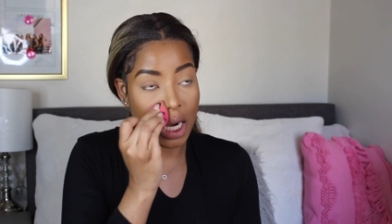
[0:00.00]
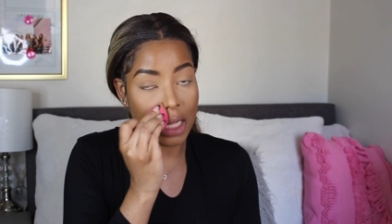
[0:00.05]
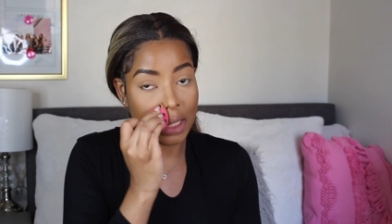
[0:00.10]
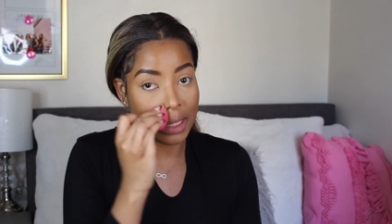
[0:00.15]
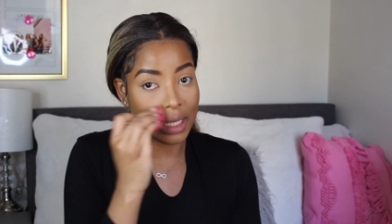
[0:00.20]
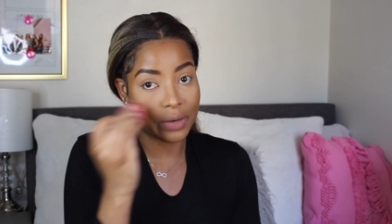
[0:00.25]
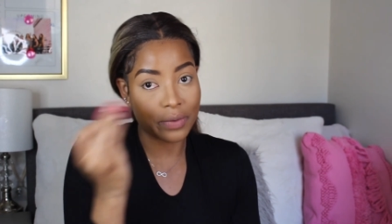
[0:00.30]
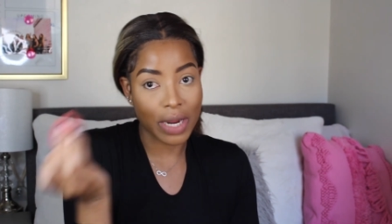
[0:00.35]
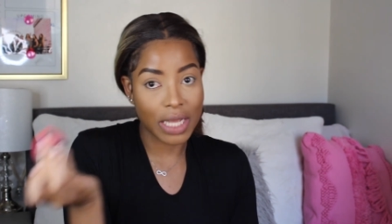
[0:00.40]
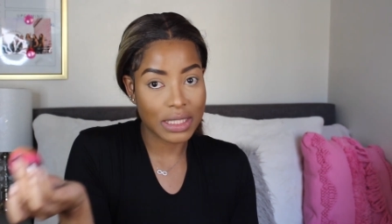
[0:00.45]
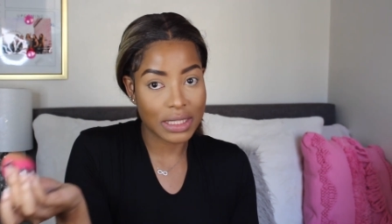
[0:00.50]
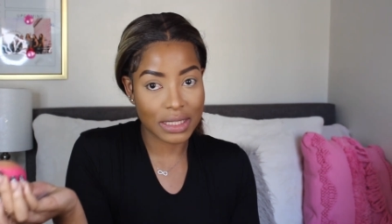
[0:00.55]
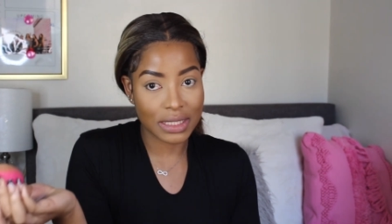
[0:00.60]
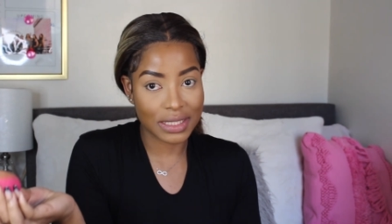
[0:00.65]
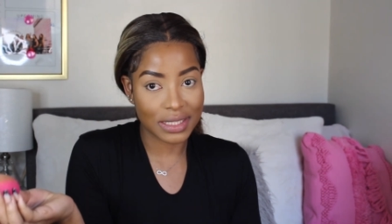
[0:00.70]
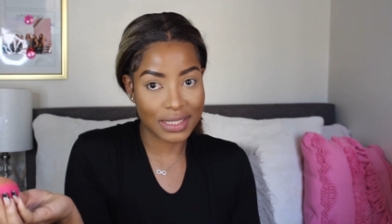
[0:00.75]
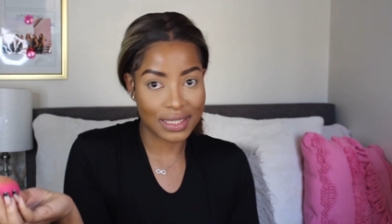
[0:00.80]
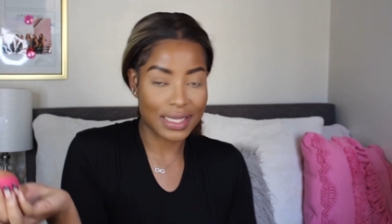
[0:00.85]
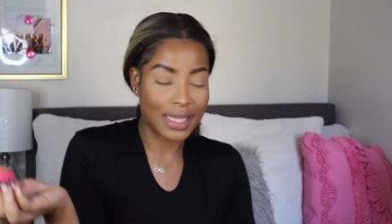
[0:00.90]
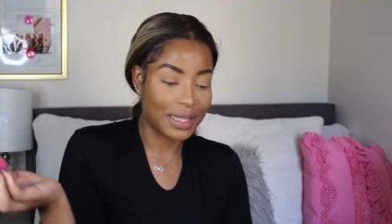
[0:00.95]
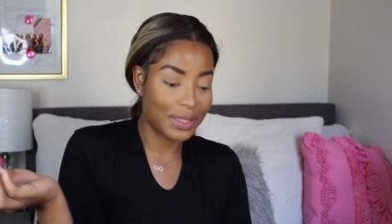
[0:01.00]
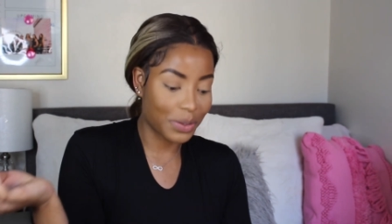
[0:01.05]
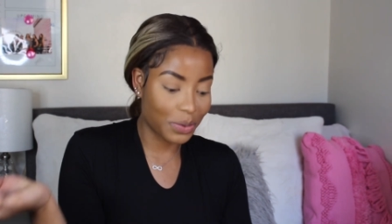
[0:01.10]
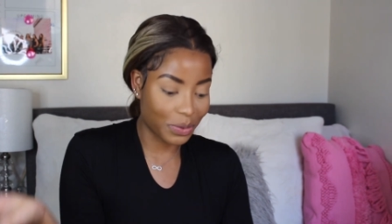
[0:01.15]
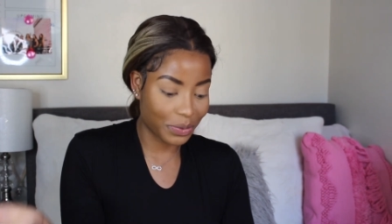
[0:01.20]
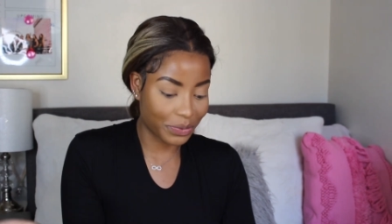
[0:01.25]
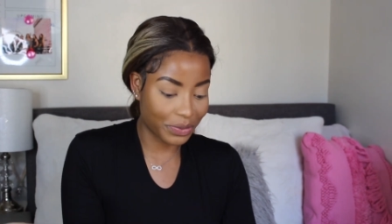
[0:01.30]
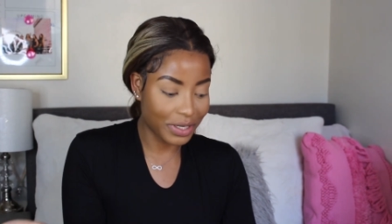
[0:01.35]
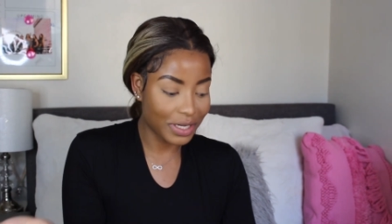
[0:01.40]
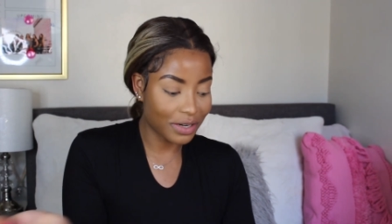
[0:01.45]
the grass is just a
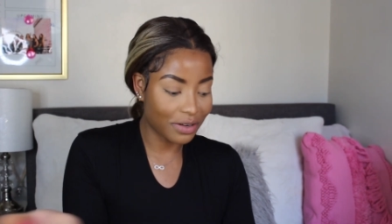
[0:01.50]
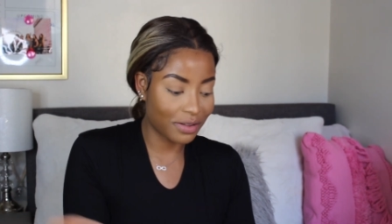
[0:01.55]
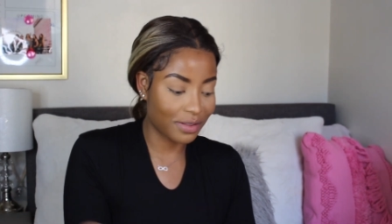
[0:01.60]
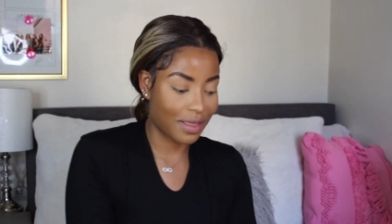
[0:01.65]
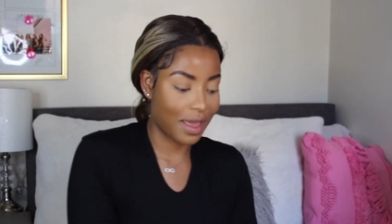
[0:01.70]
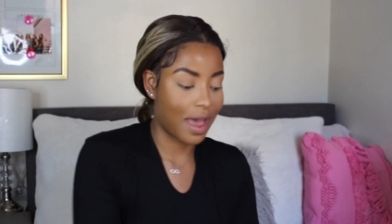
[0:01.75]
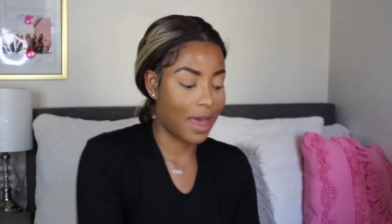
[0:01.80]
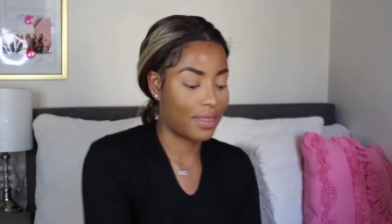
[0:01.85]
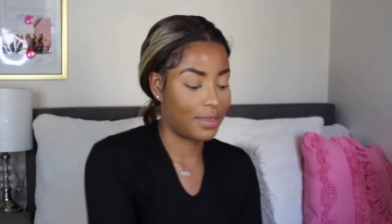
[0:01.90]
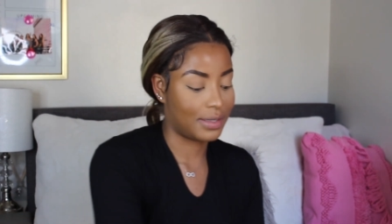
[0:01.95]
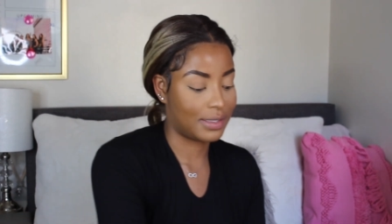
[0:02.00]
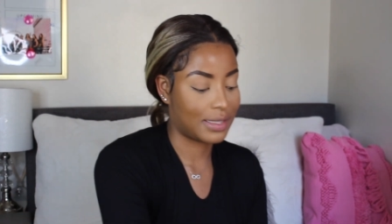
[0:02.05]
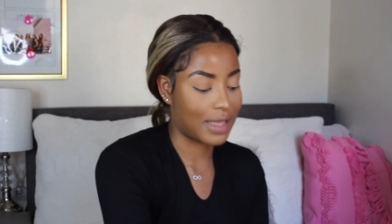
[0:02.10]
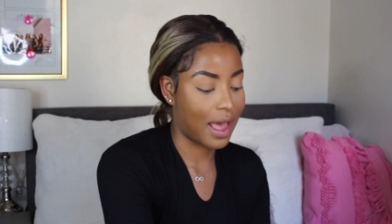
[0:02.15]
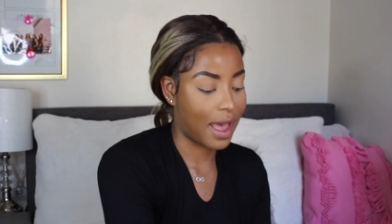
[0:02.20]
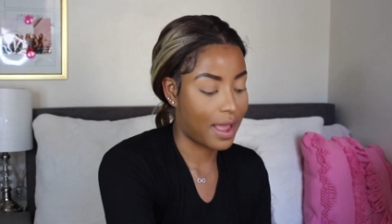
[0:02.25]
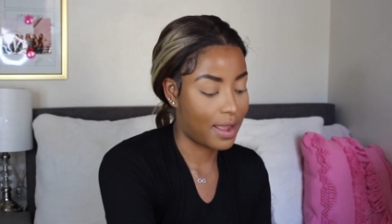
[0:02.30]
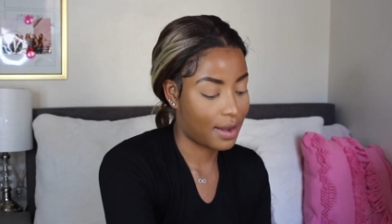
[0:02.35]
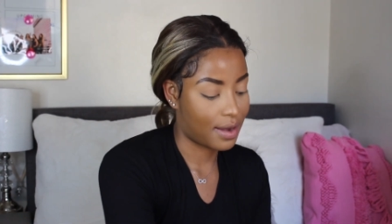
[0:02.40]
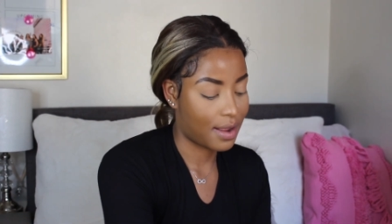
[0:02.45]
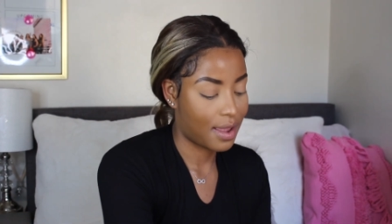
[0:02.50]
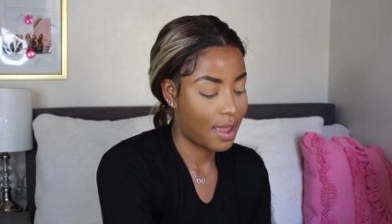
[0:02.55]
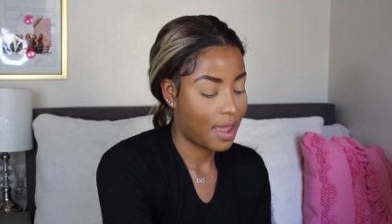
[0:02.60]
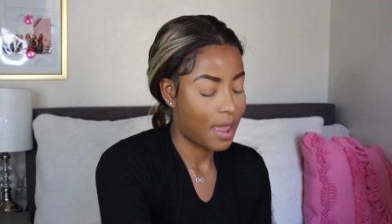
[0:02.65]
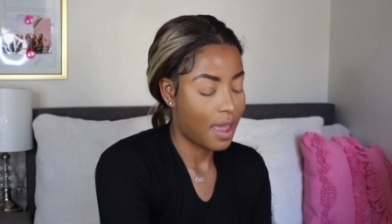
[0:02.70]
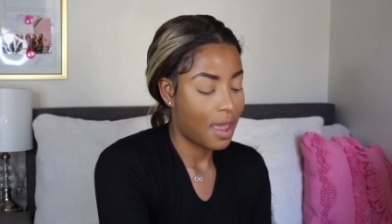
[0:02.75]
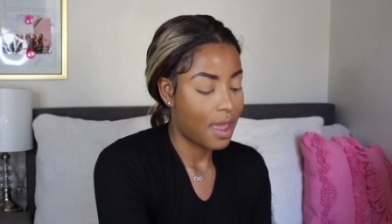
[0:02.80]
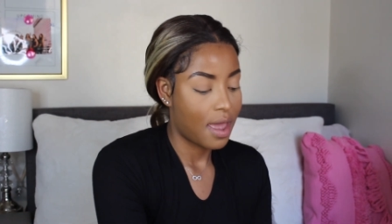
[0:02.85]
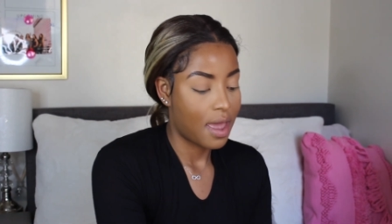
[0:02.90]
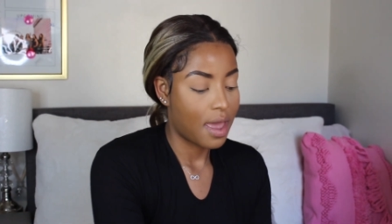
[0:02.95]
little greener on the other side.
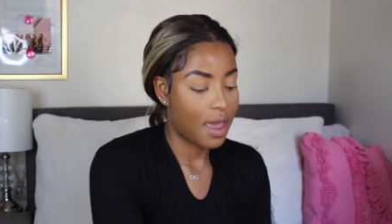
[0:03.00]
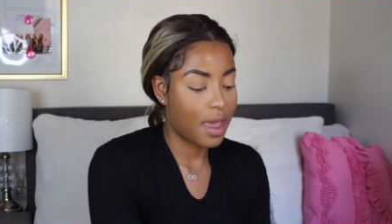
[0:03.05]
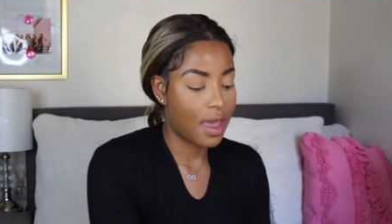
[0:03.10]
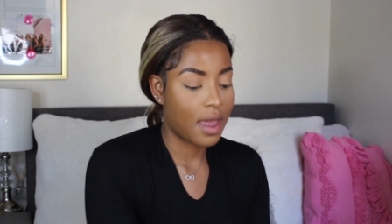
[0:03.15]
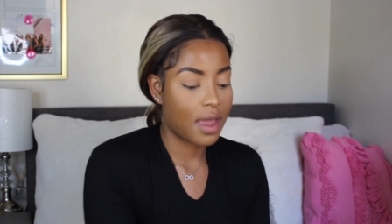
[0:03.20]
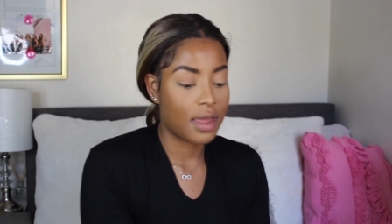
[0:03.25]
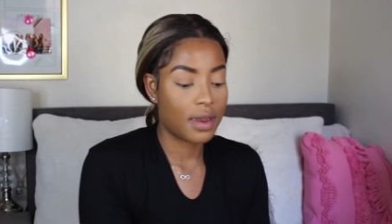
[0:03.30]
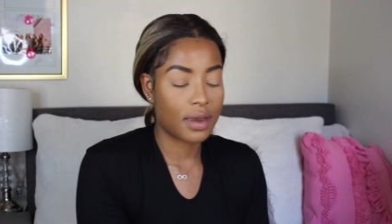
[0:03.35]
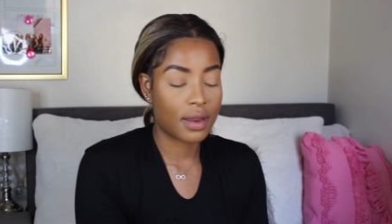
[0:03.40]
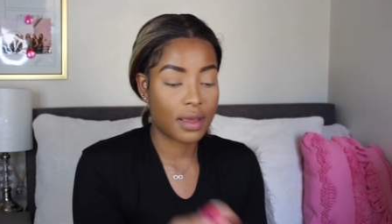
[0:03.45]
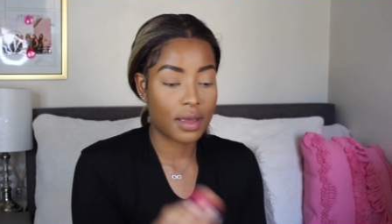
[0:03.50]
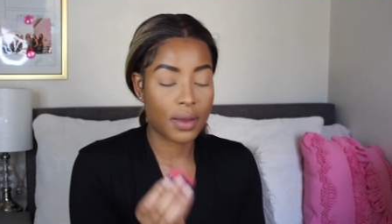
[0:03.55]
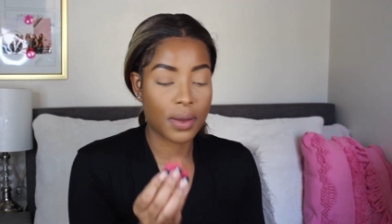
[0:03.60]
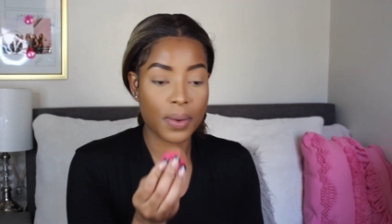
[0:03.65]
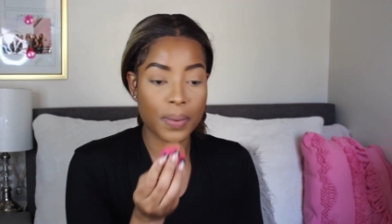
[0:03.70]
And